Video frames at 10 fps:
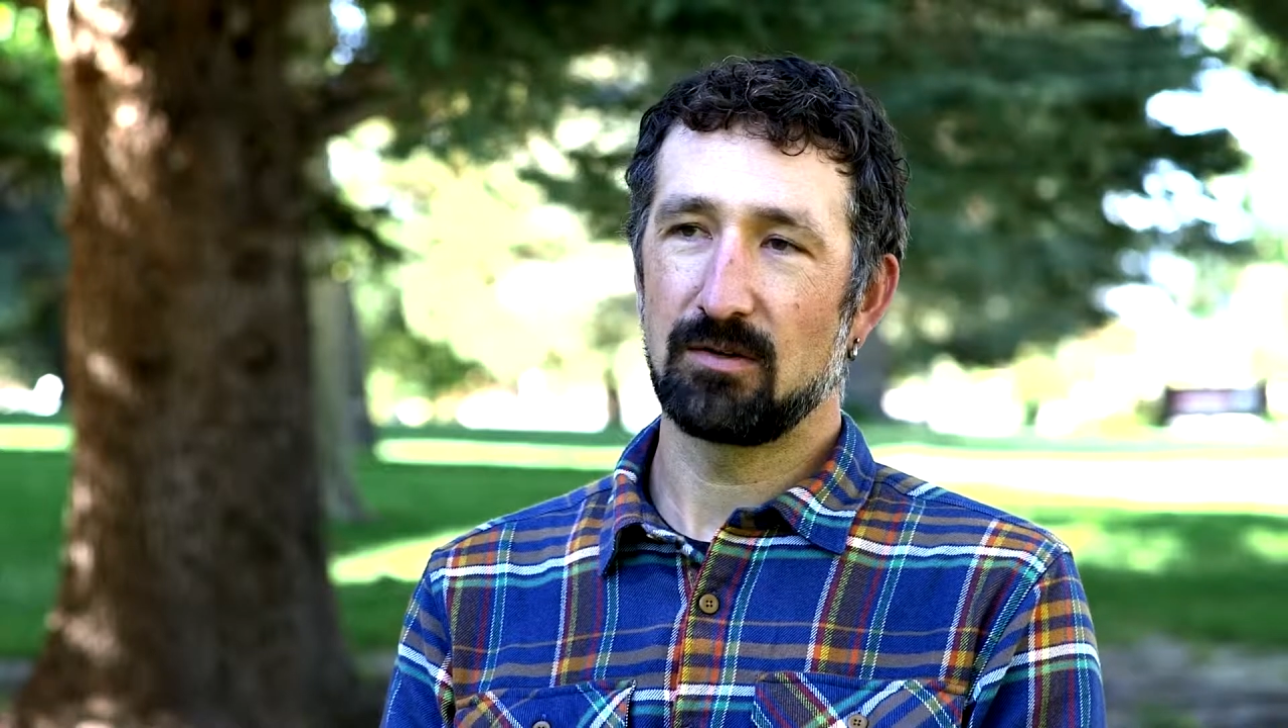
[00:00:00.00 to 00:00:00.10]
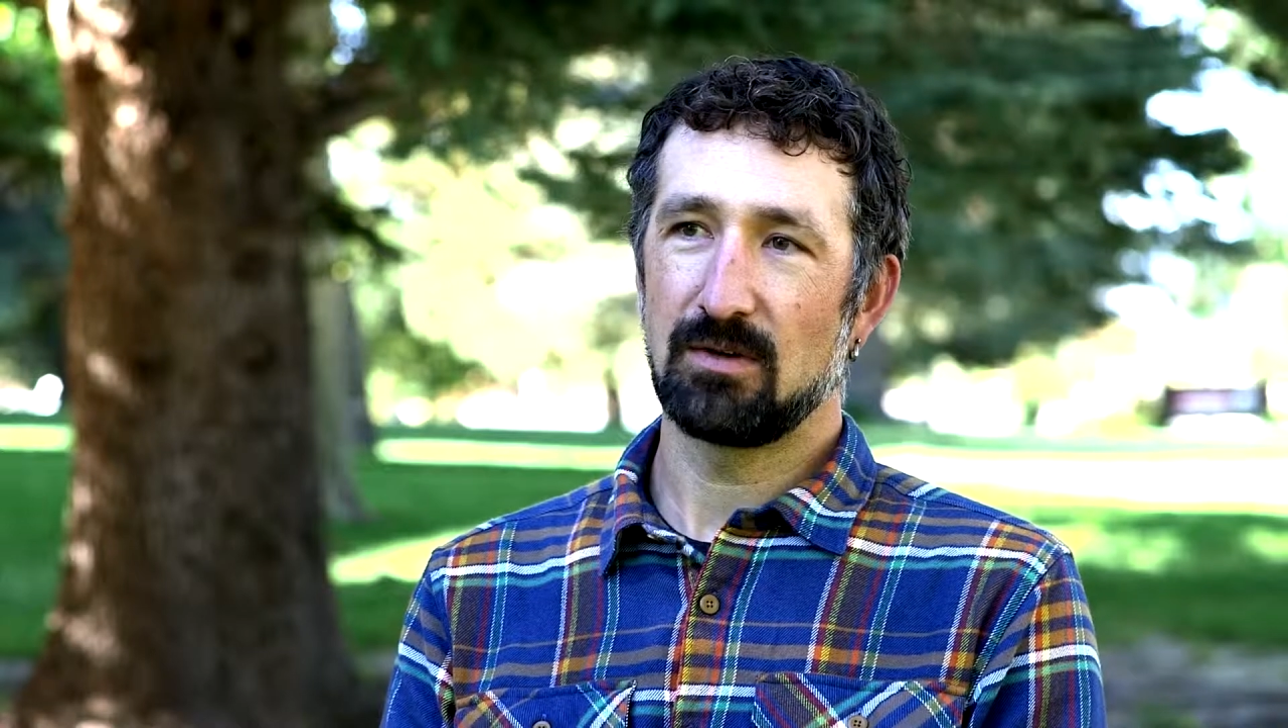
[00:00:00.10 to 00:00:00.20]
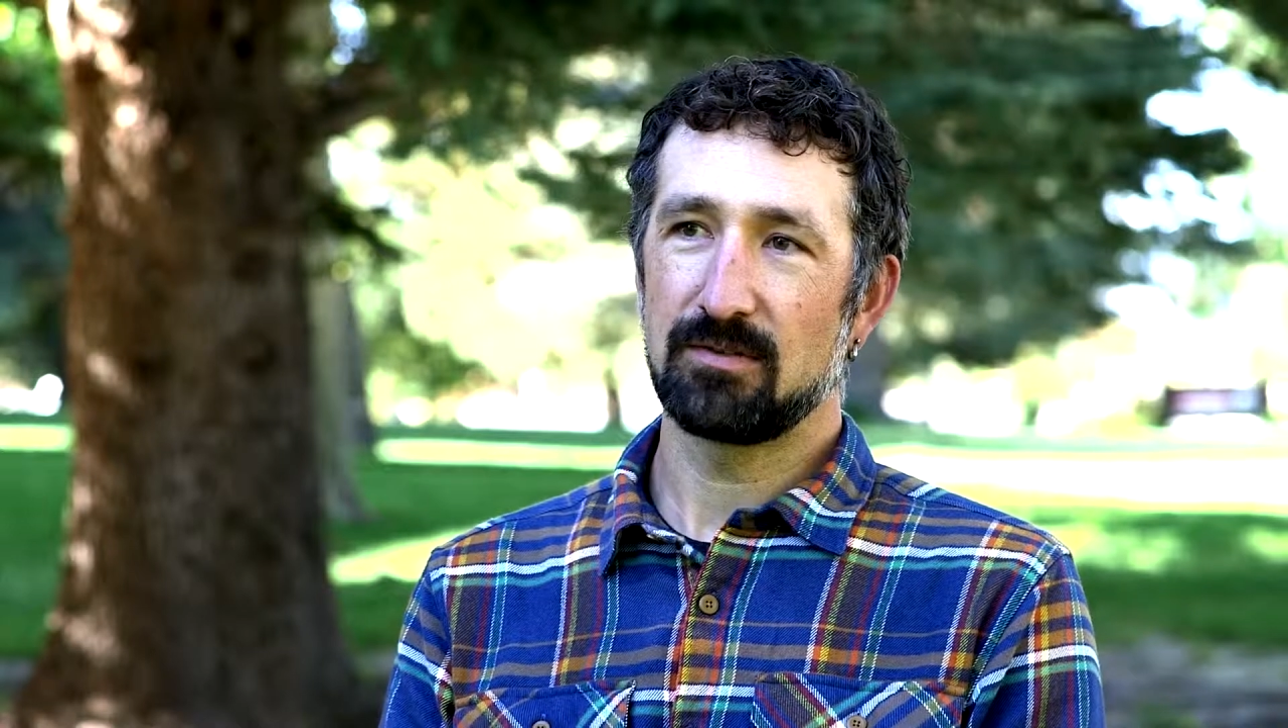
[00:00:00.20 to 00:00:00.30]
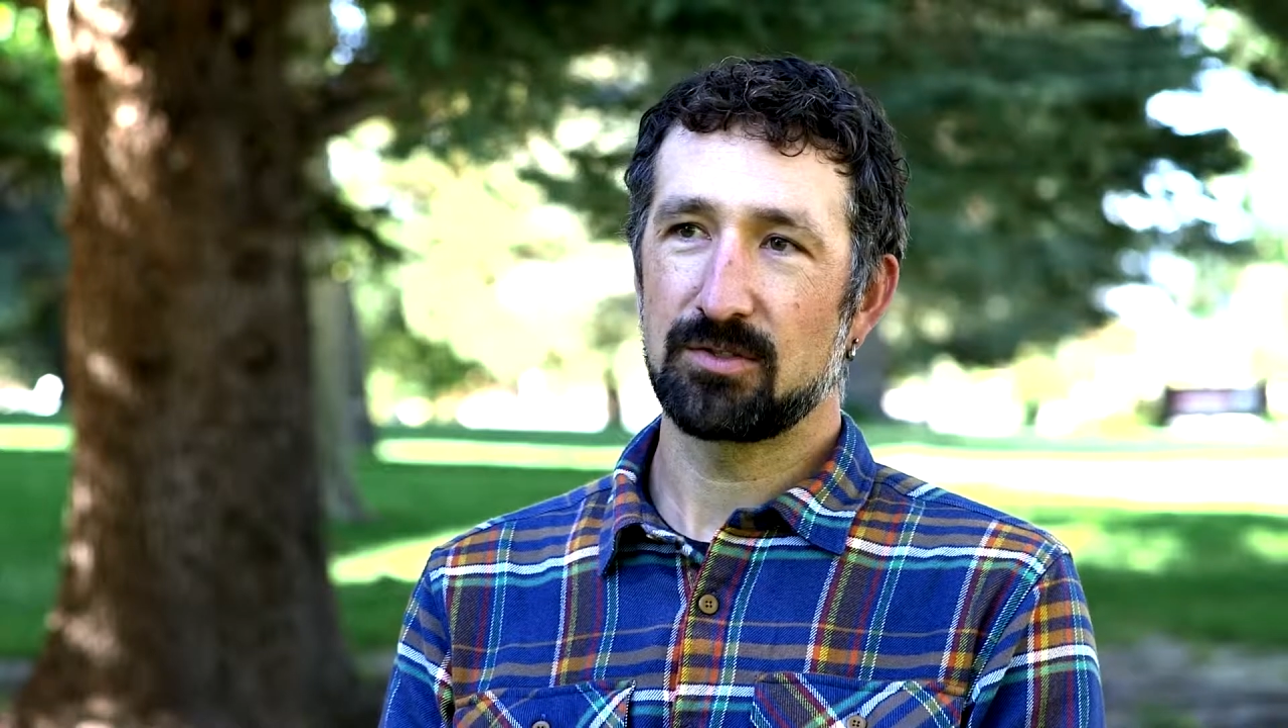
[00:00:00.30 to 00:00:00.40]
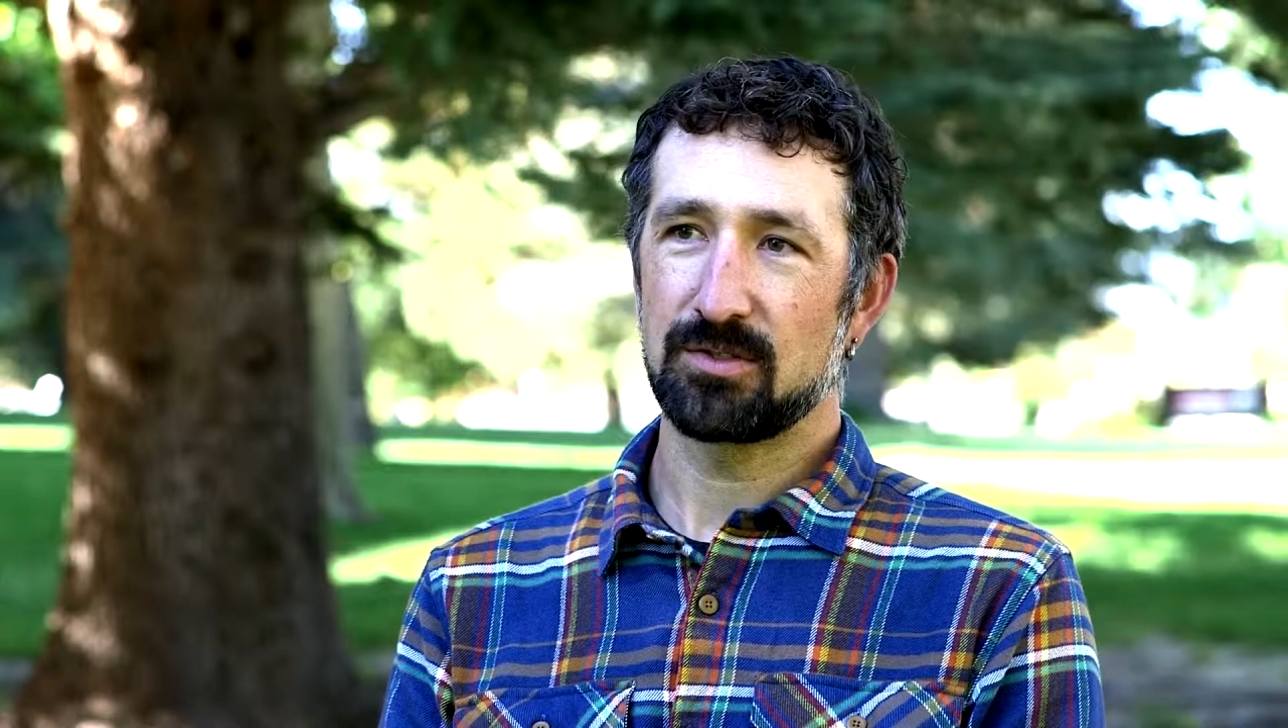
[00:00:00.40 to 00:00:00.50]

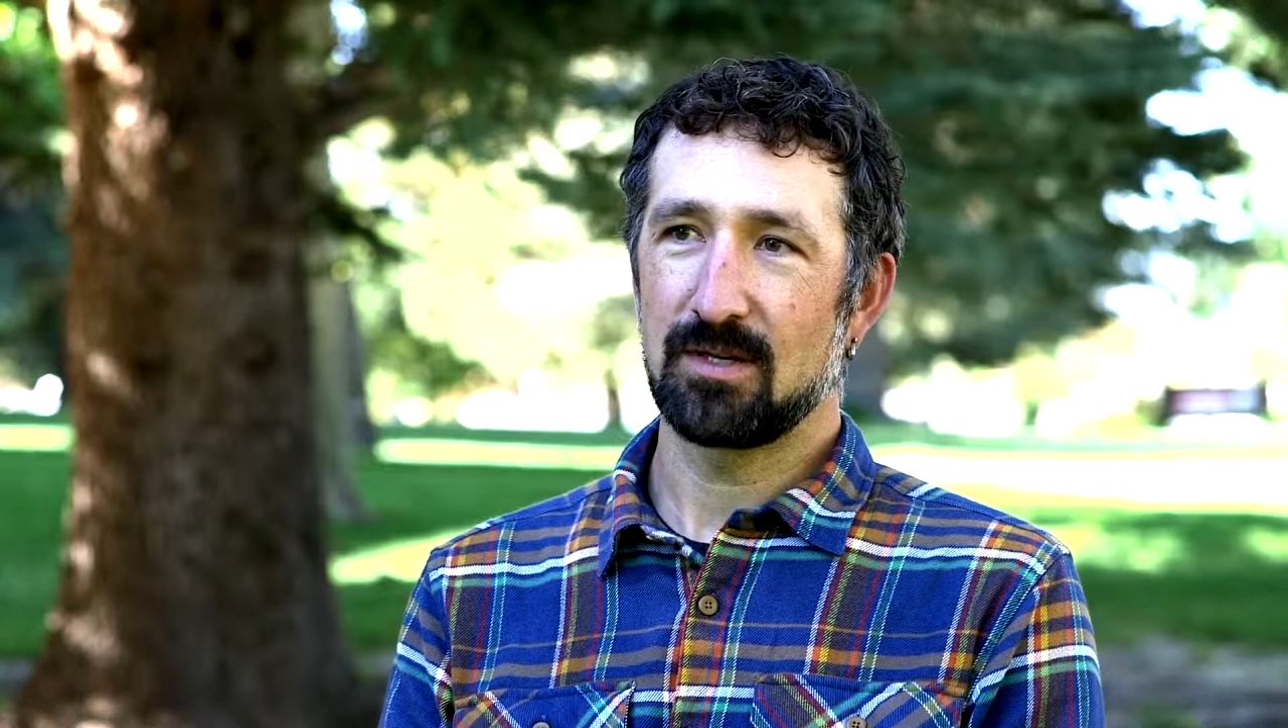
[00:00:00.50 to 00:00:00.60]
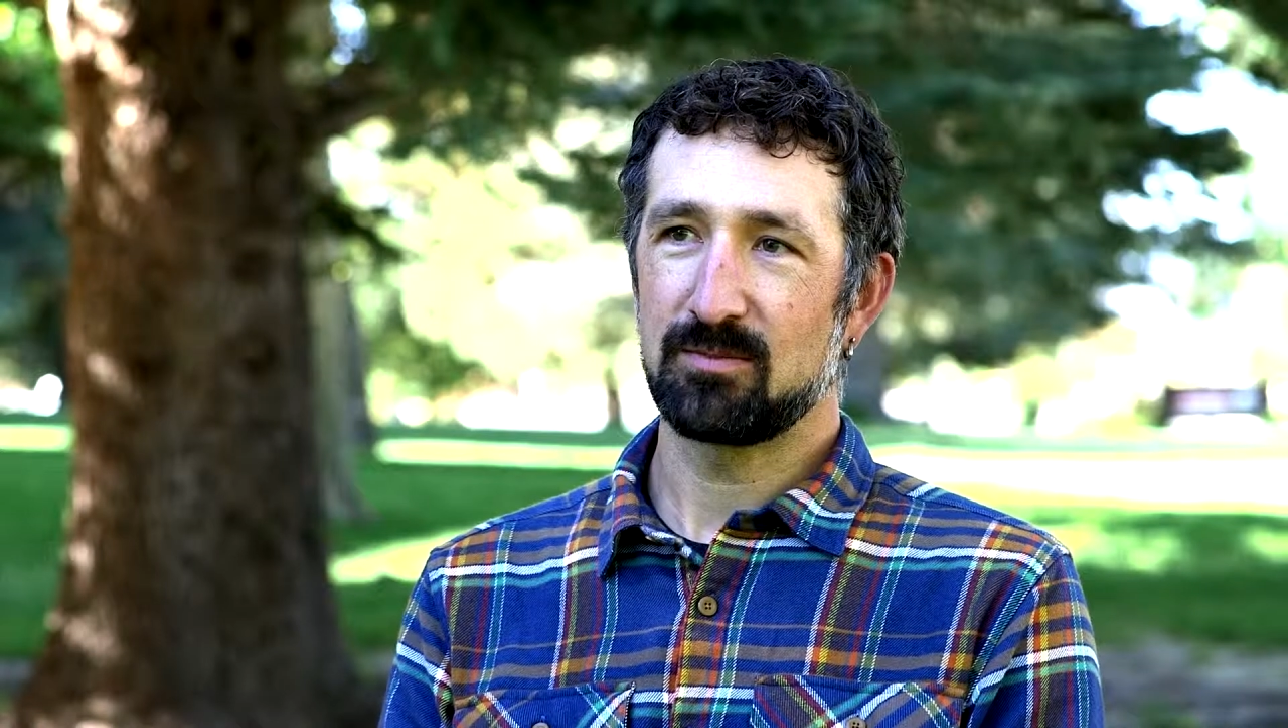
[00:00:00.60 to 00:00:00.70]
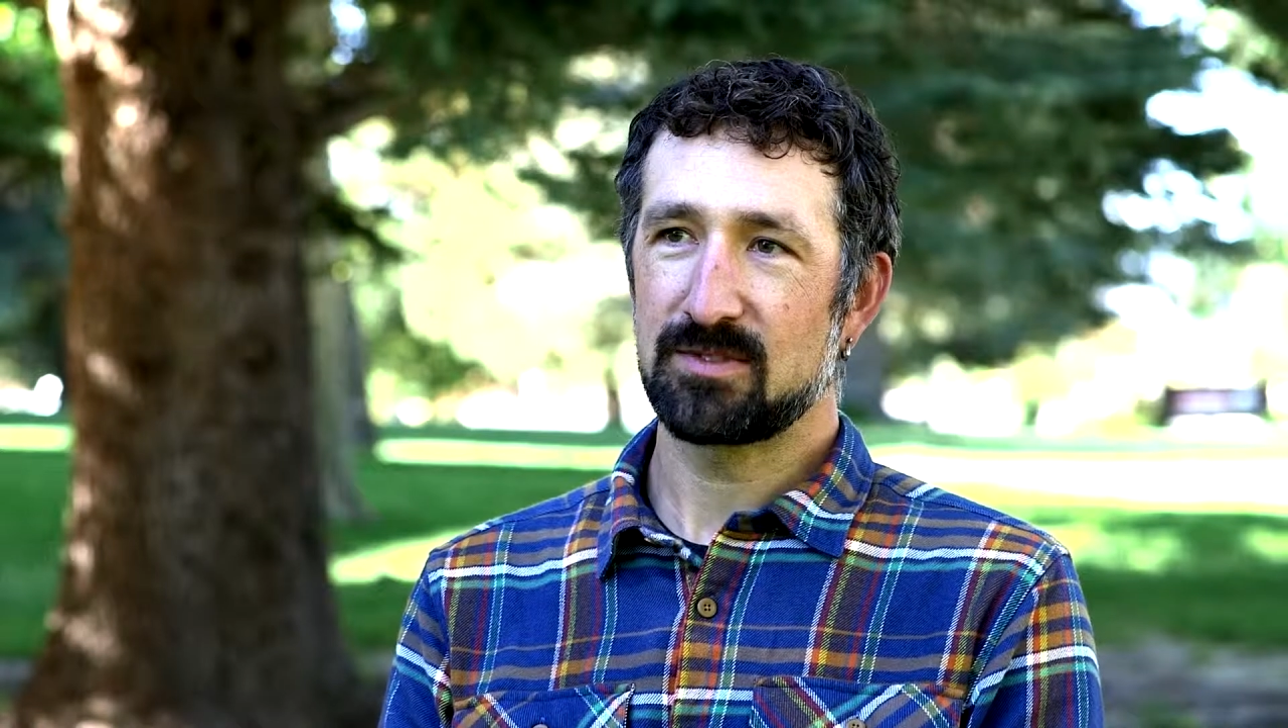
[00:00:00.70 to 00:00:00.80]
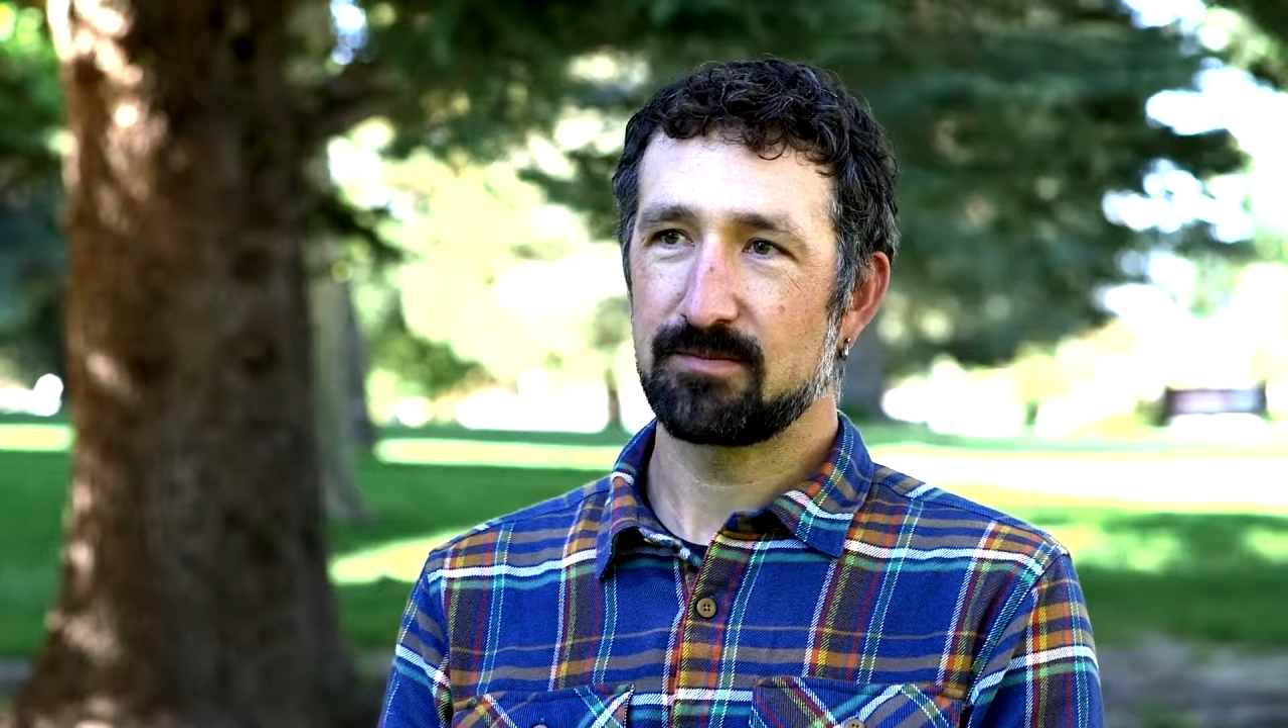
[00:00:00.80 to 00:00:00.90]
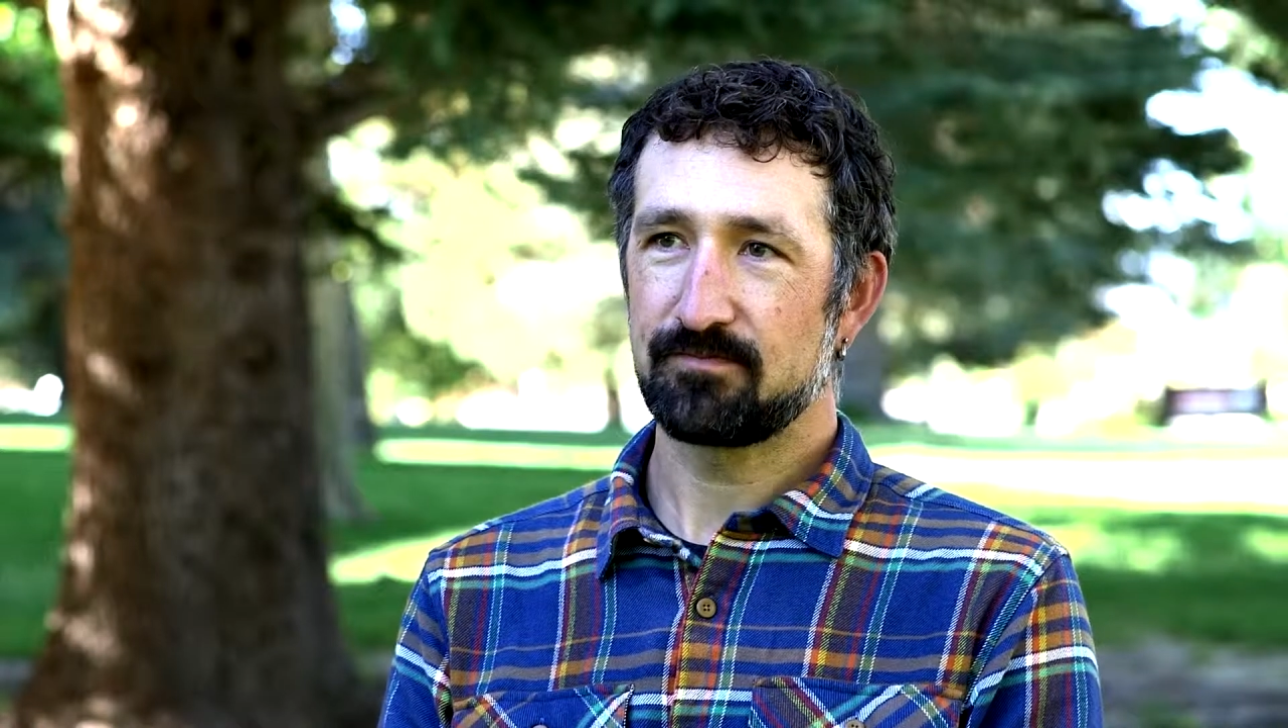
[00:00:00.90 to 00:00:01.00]
river
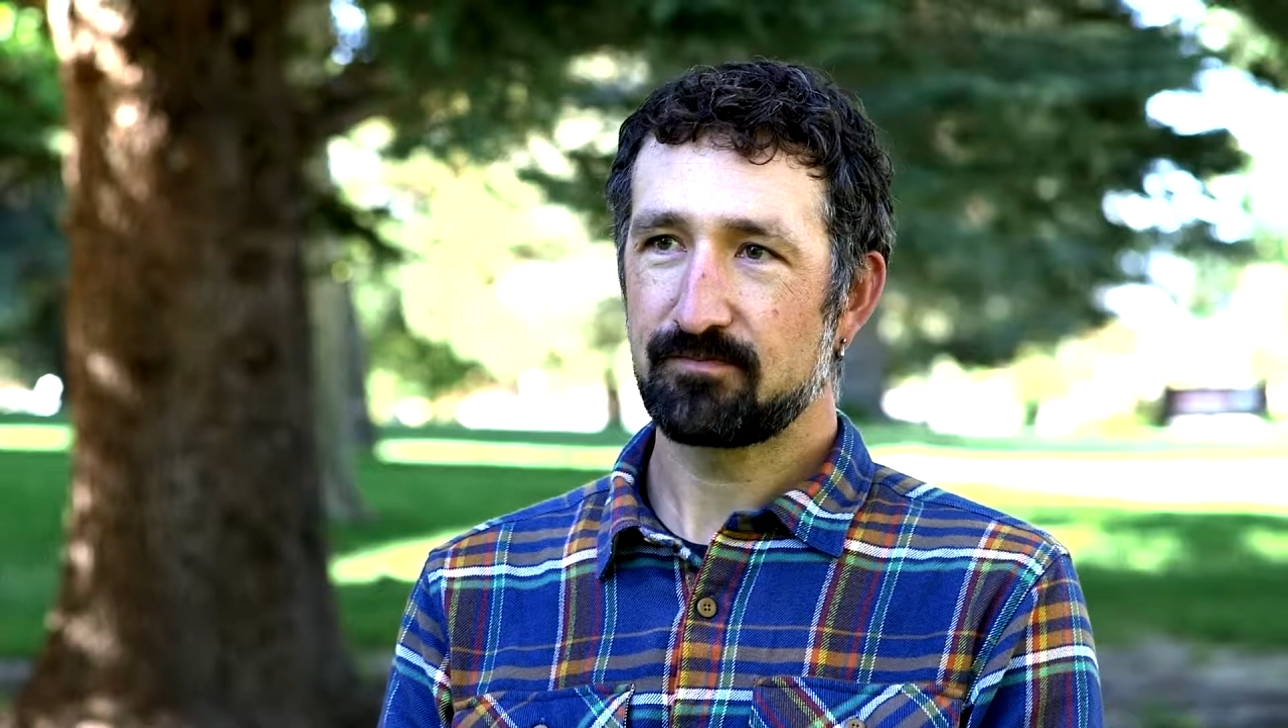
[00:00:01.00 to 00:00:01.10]
trips.